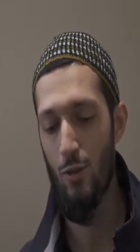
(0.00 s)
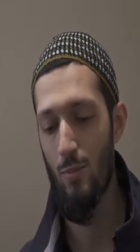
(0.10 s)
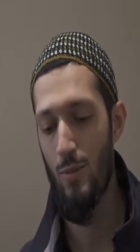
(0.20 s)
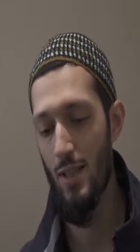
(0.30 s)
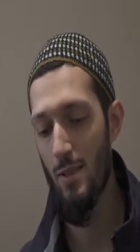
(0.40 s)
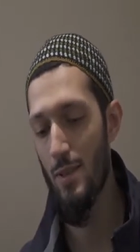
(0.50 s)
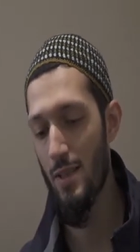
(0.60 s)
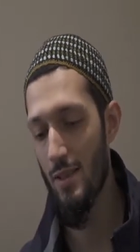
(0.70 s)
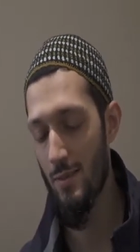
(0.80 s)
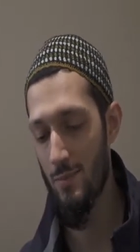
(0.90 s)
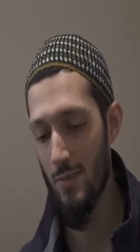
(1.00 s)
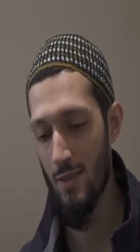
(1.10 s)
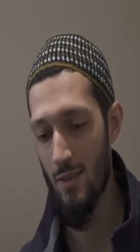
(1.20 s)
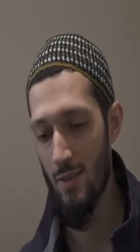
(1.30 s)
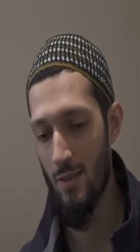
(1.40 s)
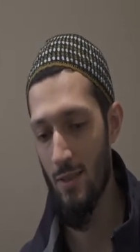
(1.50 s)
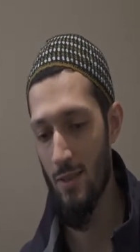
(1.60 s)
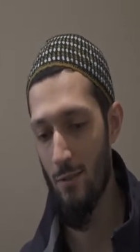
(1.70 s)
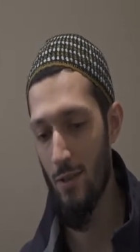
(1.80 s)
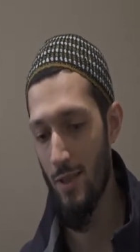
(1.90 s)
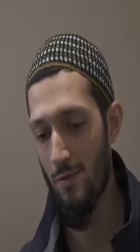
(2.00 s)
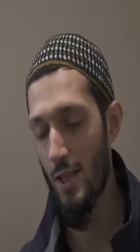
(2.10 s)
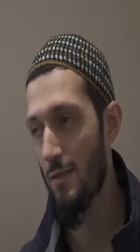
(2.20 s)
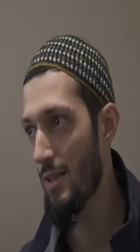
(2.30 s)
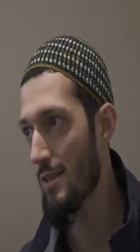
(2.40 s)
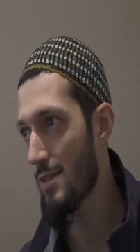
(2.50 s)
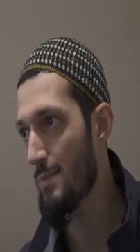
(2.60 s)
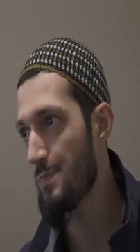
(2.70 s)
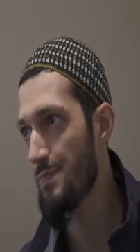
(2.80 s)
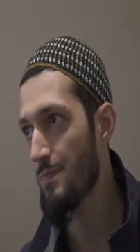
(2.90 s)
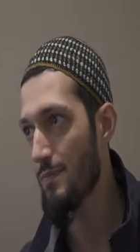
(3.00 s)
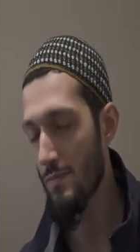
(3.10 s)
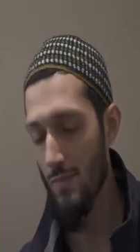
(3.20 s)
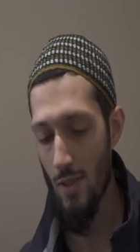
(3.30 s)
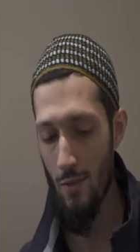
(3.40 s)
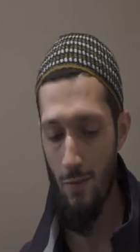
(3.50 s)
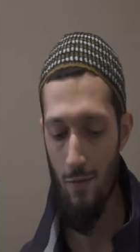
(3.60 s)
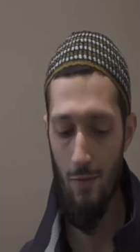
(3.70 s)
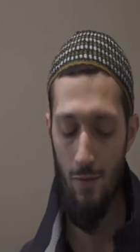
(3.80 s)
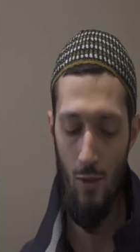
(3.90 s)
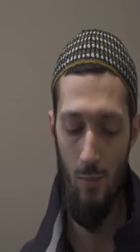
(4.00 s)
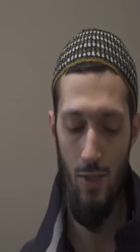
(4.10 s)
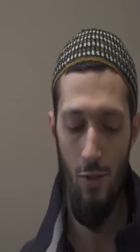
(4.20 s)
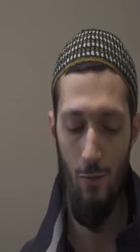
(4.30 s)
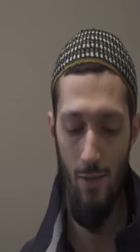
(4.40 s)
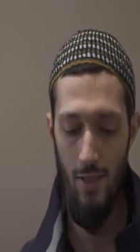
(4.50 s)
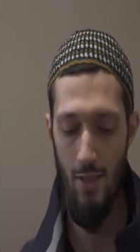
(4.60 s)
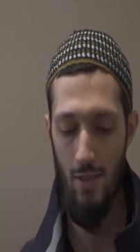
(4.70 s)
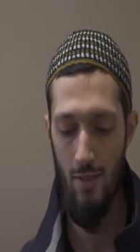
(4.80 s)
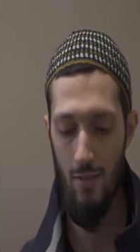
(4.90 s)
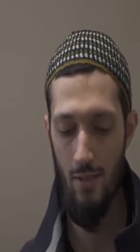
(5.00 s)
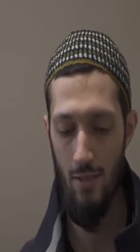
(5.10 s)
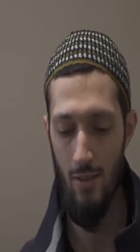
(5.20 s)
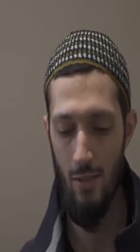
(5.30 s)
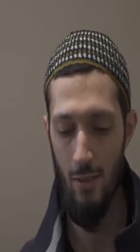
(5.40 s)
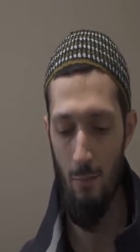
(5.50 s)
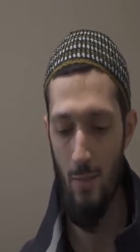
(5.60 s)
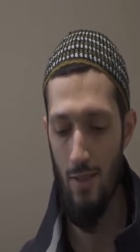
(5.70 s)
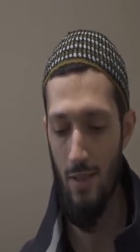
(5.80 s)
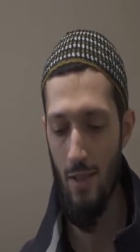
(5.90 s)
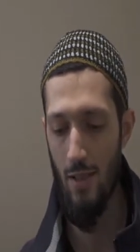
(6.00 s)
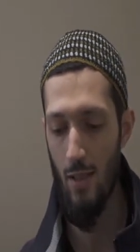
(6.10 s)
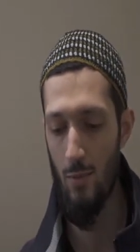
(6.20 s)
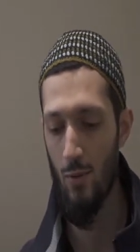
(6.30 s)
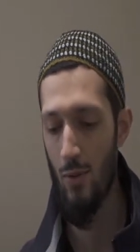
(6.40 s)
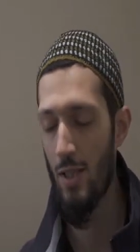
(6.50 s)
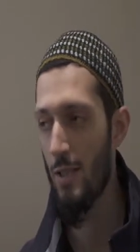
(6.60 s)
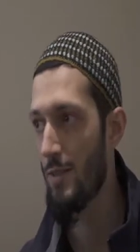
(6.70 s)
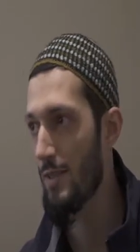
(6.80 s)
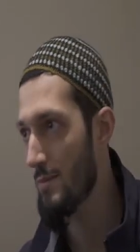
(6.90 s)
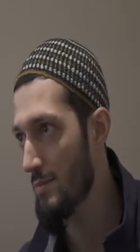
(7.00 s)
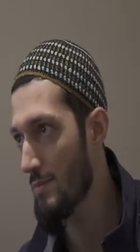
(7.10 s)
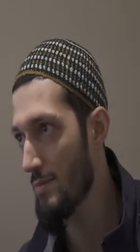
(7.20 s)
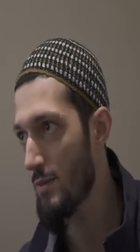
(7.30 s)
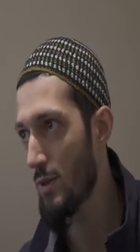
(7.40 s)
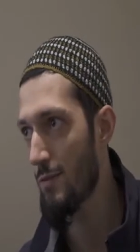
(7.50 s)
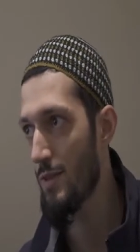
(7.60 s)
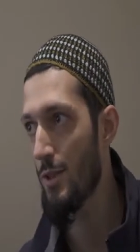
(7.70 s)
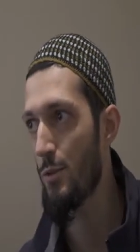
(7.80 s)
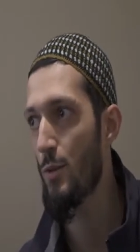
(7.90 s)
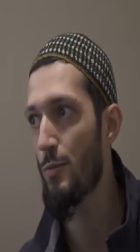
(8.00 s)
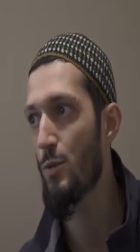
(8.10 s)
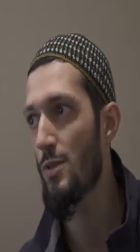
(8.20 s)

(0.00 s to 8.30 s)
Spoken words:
go primary, the first 5 years, from the age of 6, basically up to 11, 12. Then you move to